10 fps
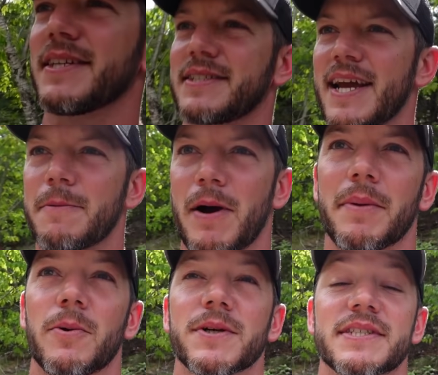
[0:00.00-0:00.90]
this tank
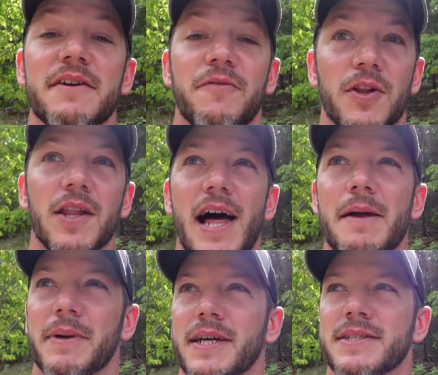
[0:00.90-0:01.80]
probably will stay full a
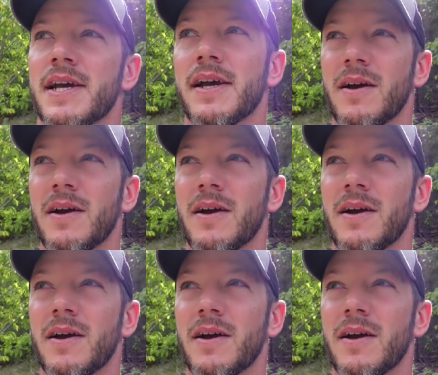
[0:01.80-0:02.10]
lot because